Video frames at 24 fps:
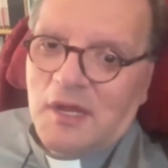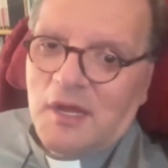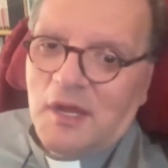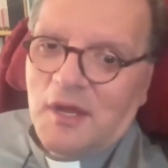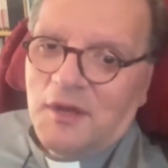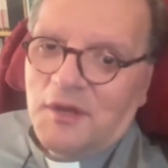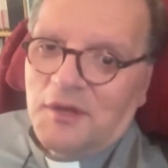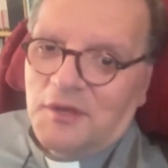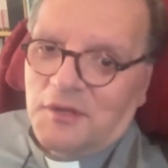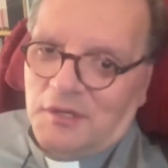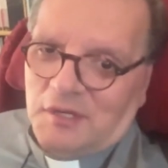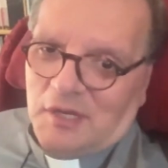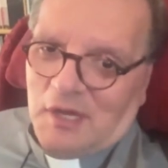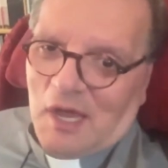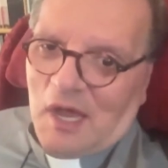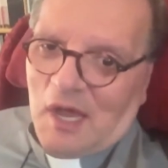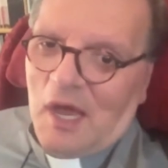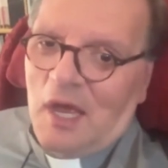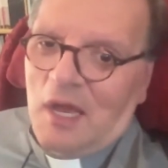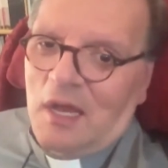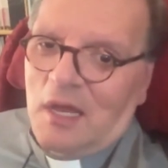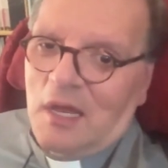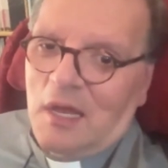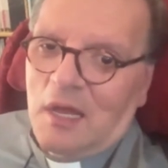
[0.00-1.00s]
and
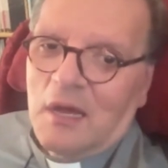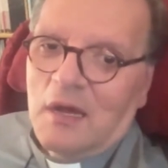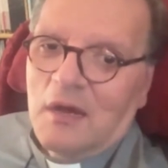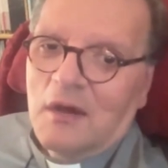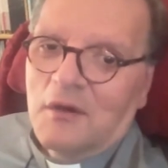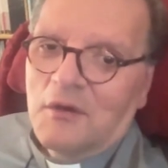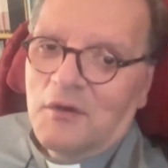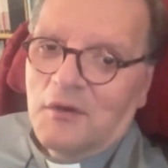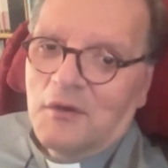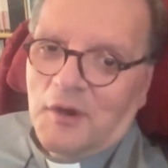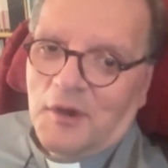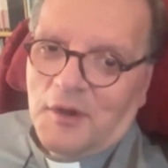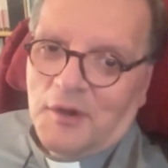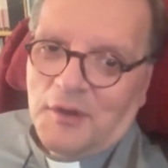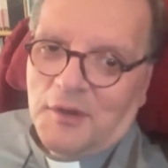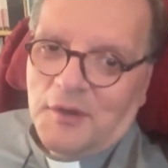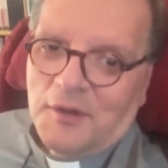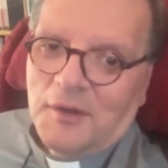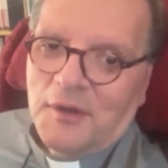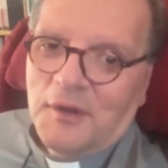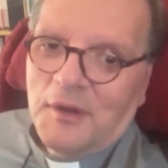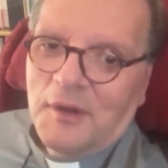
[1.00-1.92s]
color and